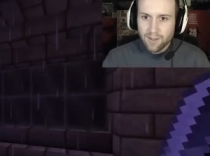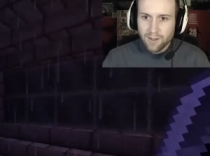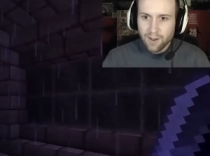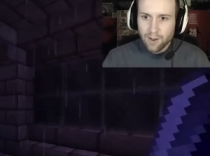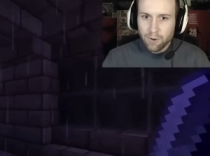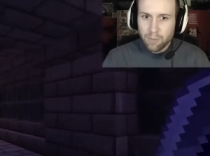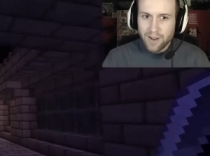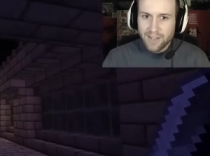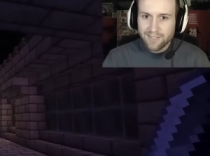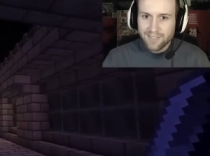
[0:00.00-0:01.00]
Oh, we're, we're
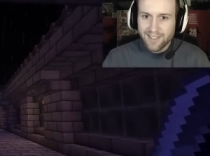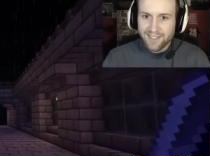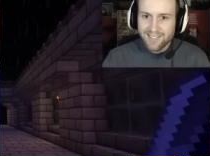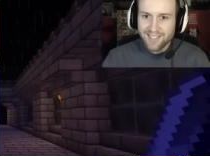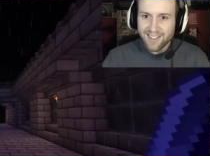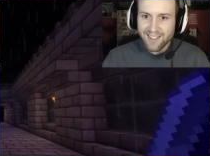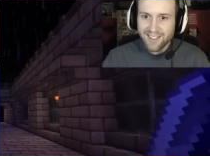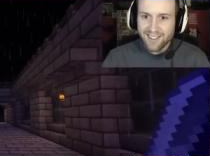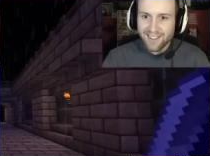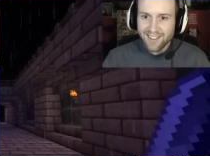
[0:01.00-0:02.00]
breaking back. things.
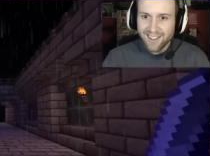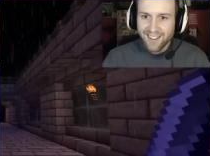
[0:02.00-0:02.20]
Kill me.